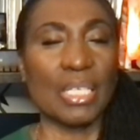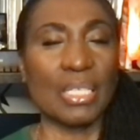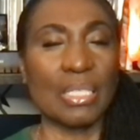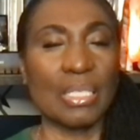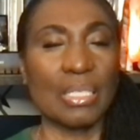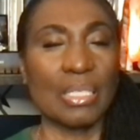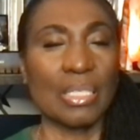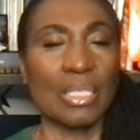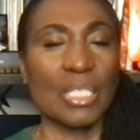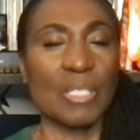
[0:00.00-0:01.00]
it,
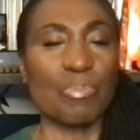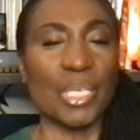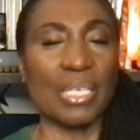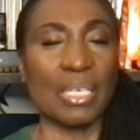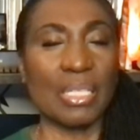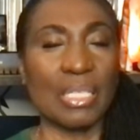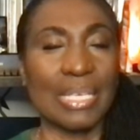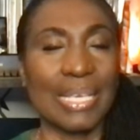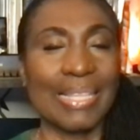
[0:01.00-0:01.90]
speak it.